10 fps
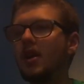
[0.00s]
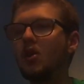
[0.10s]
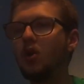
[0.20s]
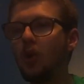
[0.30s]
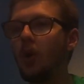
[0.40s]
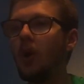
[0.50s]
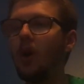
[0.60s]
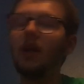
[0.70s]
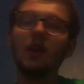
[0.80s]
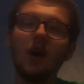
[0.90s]

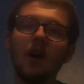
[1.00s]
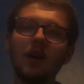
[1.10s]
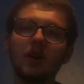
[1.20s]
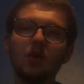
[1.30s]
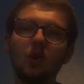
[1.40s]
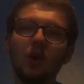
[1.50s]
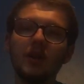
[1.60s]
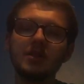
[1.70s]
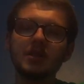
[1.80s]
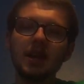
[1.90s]
cool, and cool,
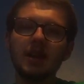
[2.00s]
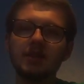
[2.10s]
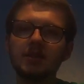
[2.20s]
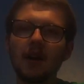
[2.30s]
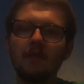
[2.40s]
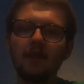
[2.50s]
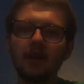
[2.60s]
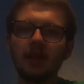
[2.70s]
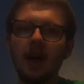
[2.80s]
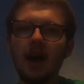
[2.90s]
and seeing stuff
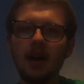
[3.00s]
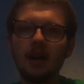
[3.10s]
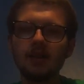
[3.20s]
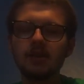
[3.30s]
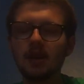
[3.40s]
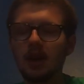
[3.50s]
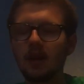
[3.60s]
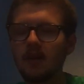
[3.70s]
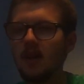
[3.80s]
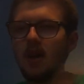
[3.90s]
like that, seeing